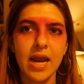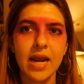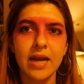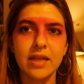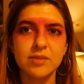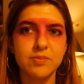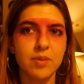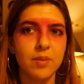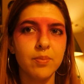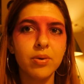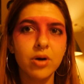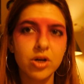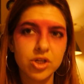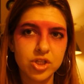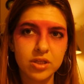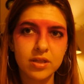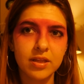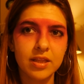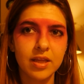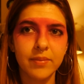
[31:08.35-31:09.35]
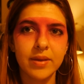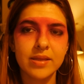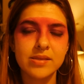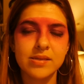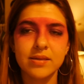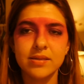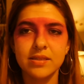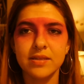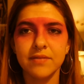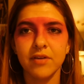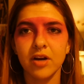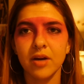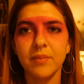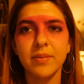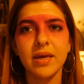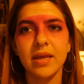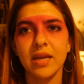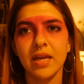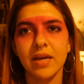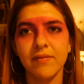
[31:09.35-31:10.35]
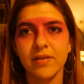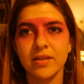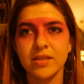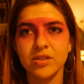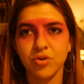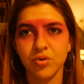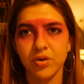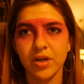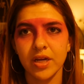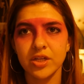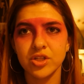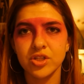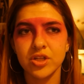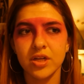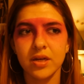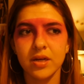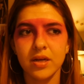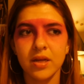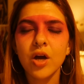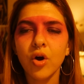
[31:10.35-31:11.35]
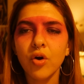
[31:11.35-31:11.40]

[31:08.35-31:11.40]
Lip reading: and it's been pushing the limits since the very beginning of its creation.